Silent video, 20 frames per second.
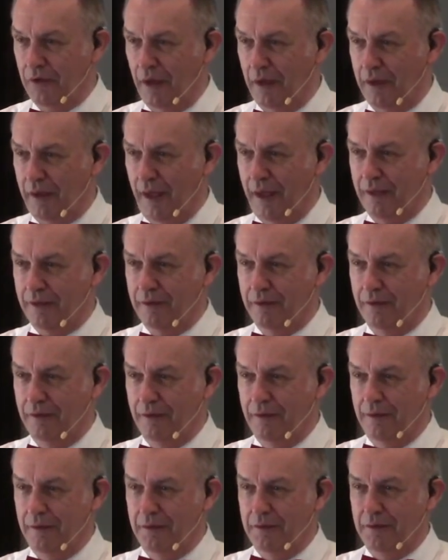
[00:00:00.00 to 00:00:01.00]
okay,
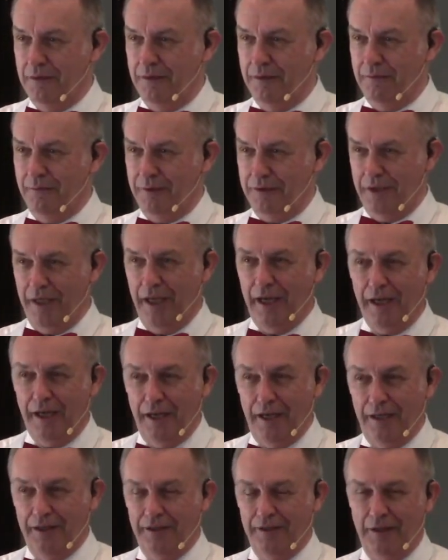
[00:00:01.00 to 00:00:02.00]
well,
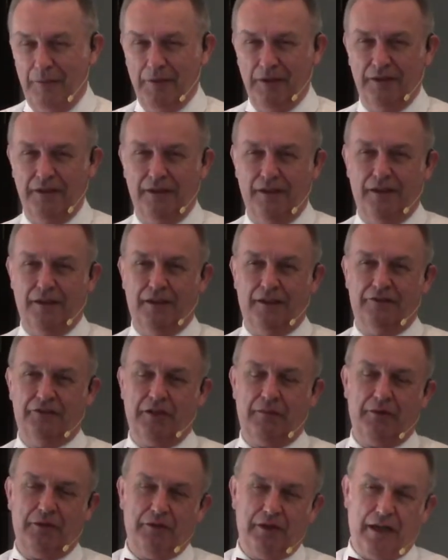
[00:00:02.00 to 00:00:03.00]
yeah. I mean,
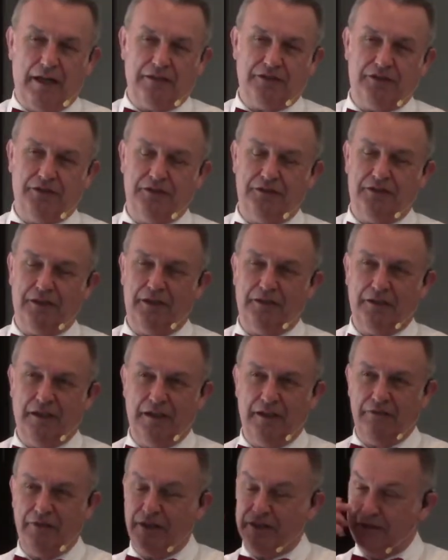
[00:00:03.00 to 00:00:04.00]
if somebody would ask you, now
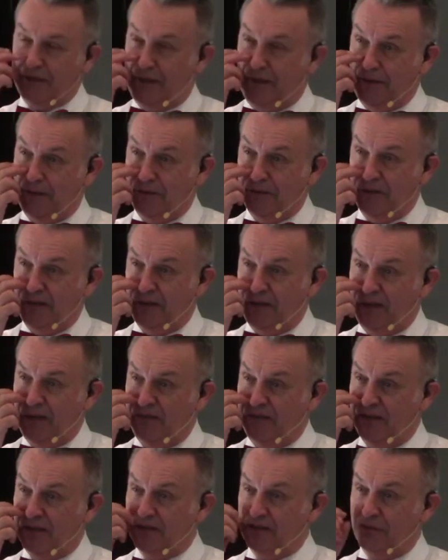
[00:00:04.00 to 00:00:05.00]
none of us, I don't think
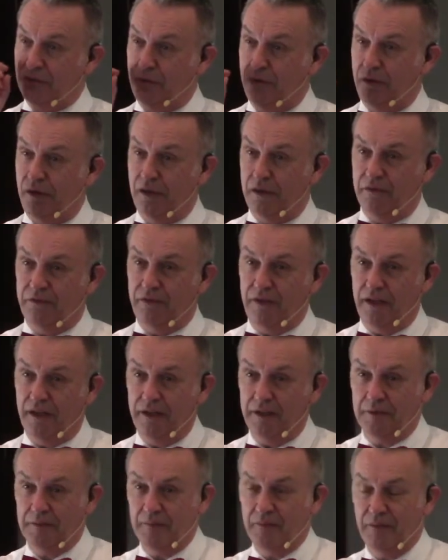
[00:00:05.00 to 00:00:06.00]
any of us
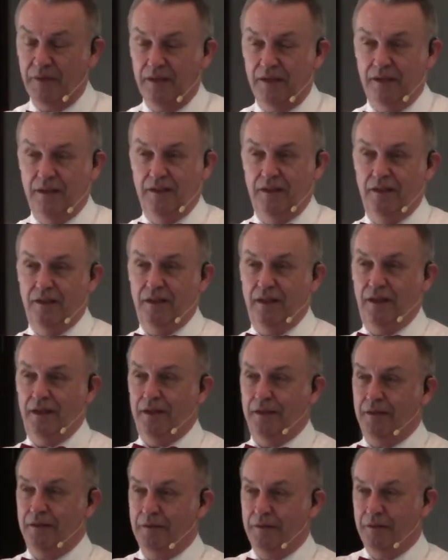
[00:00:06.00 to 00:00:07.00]
qualify,
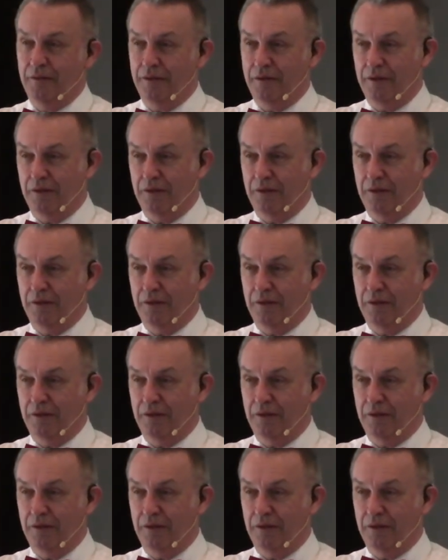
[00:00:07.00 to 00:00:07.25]
but